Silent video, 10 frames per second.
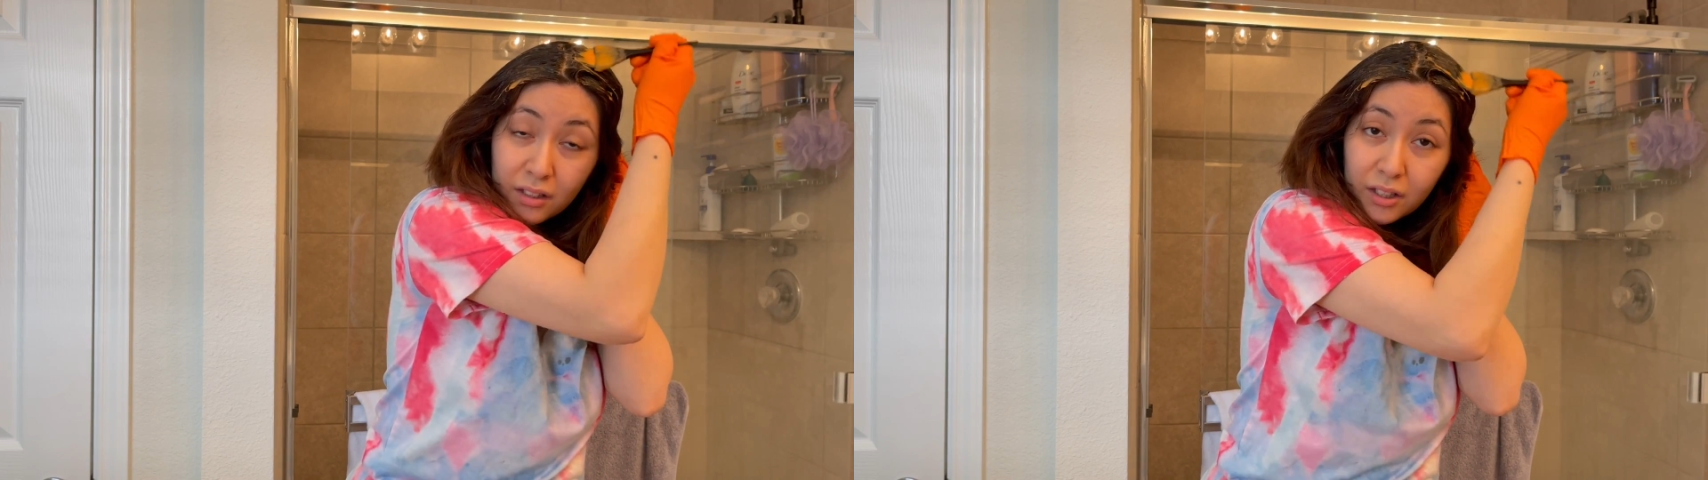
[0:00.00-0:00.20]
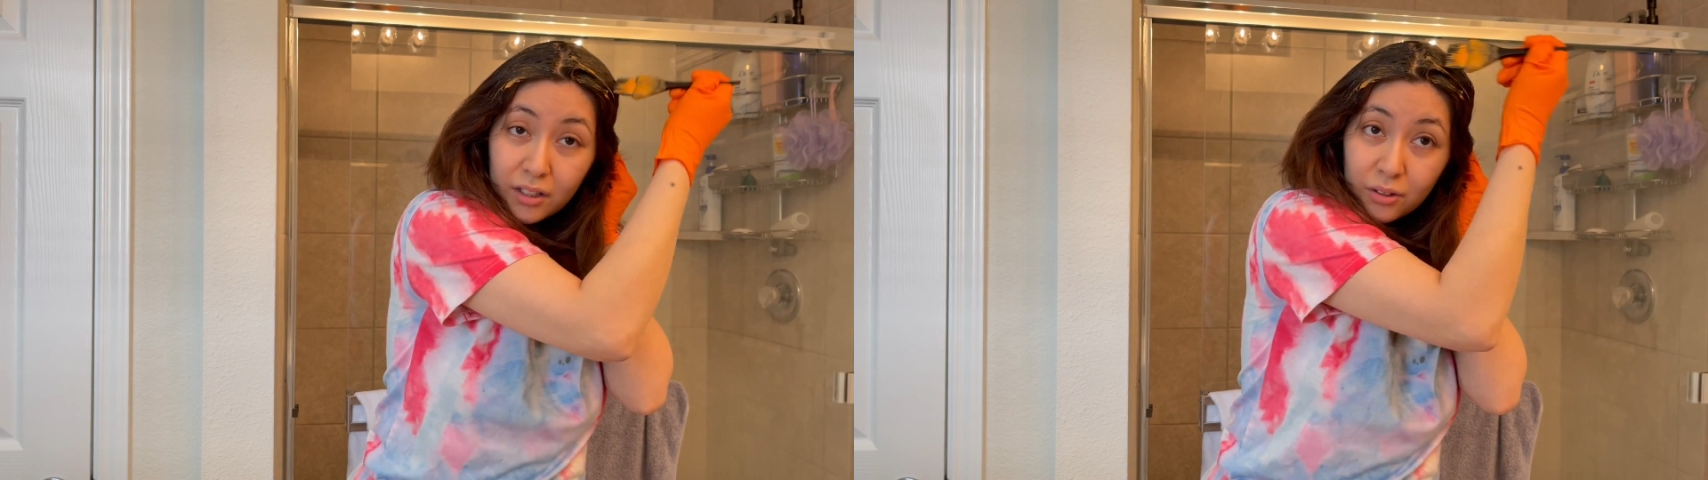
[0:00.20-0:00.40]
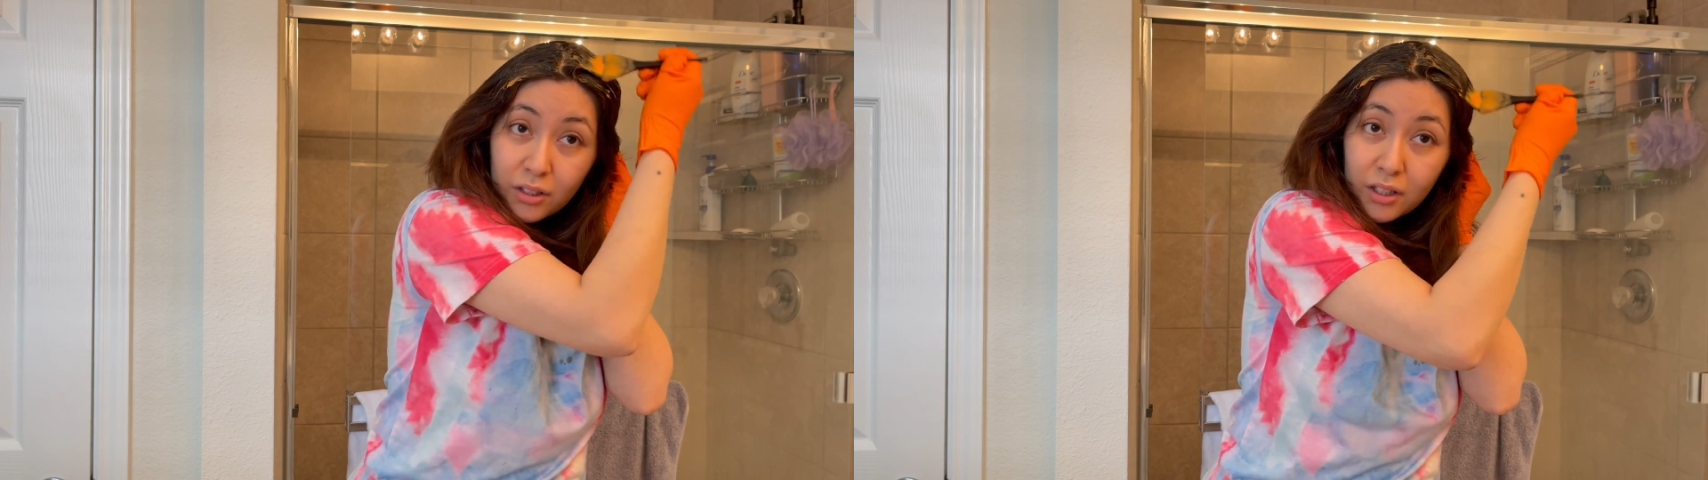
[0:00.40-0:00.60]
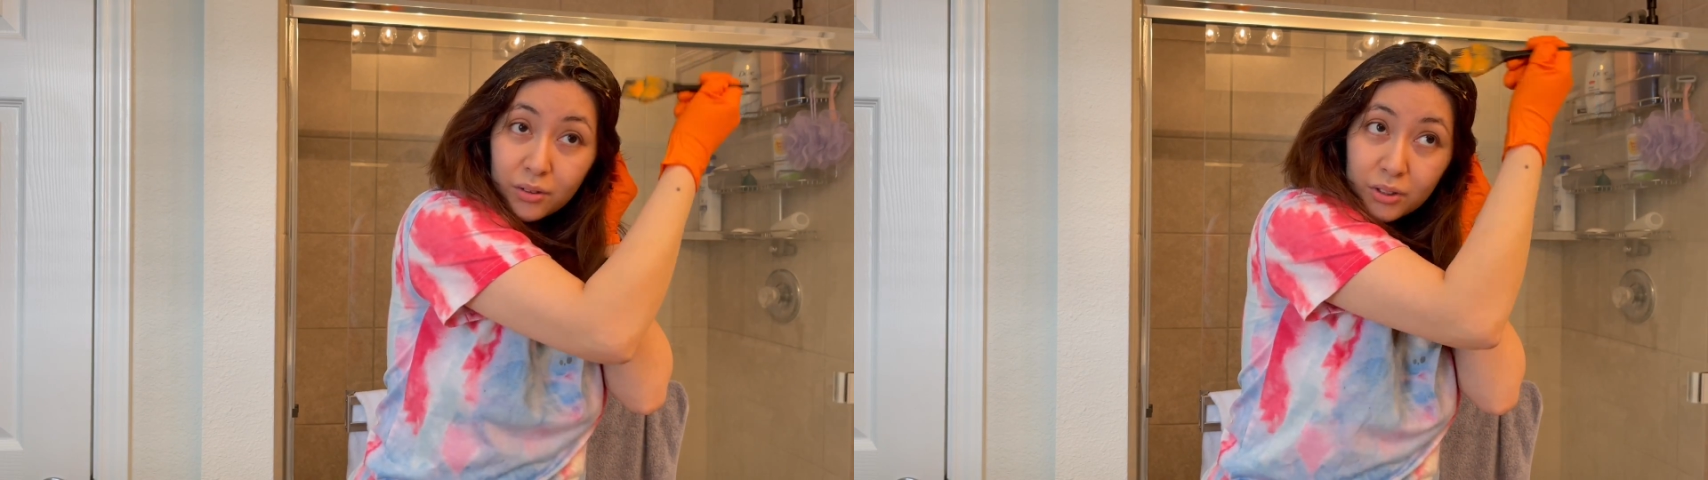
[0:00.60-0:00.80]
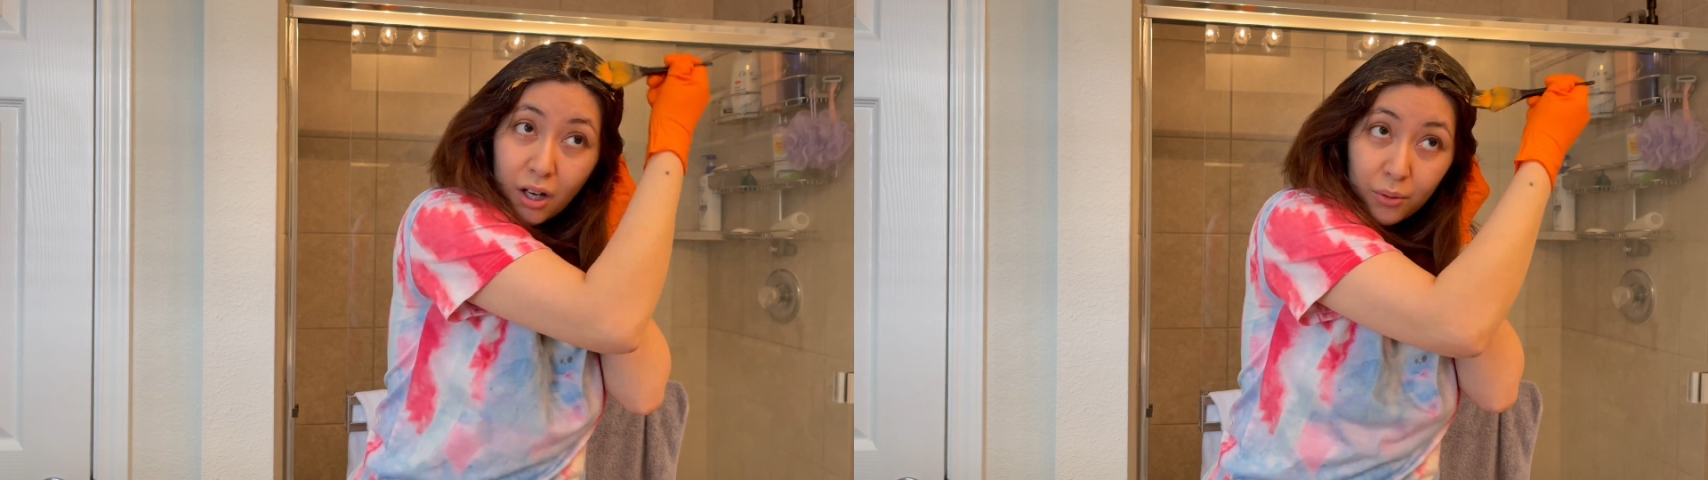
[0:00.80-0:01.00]
And then you get
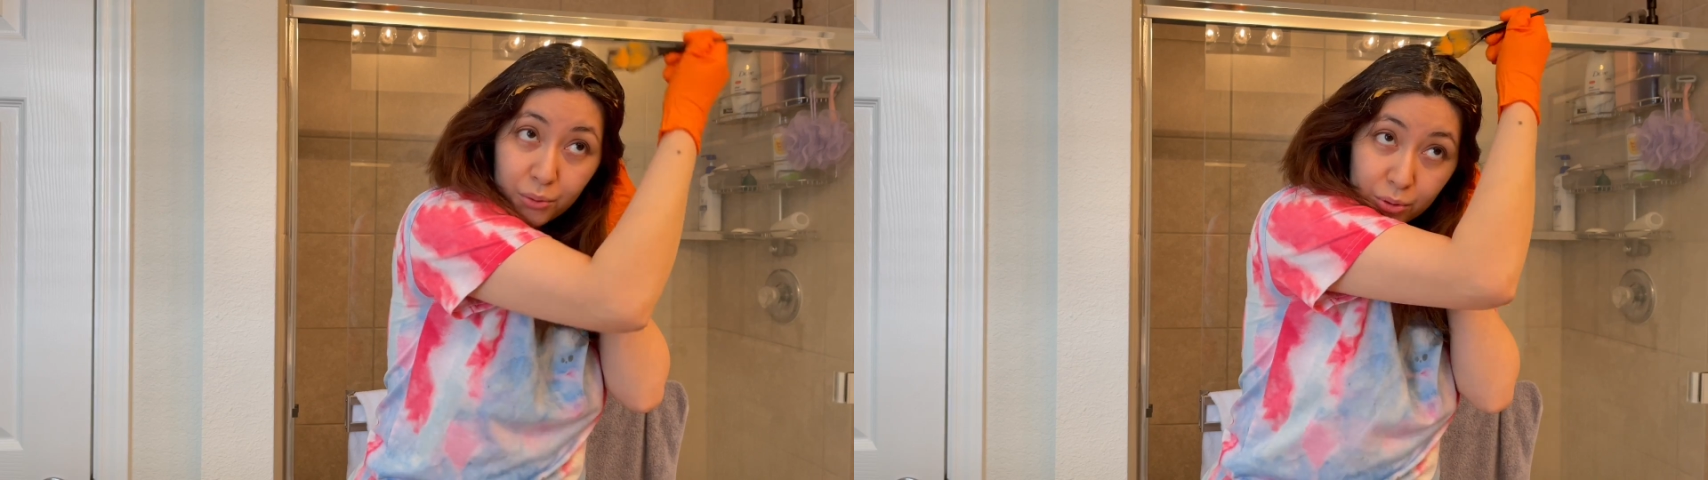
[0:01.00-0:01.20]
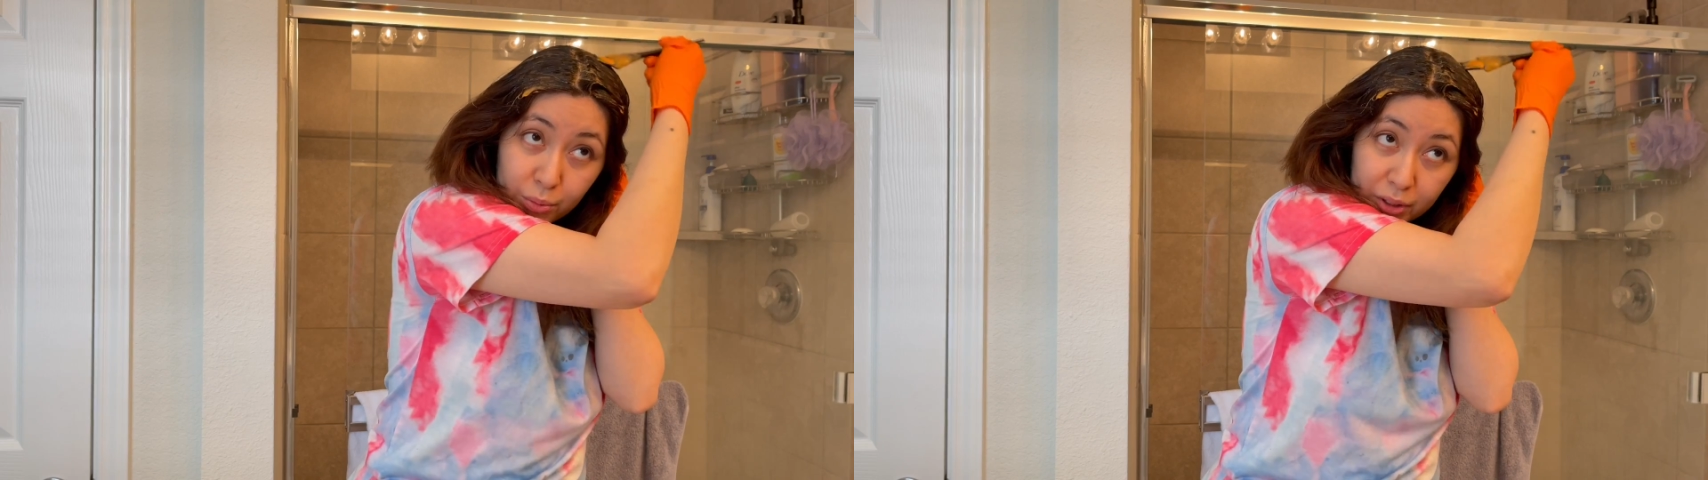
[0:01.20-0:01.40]
those hot roots,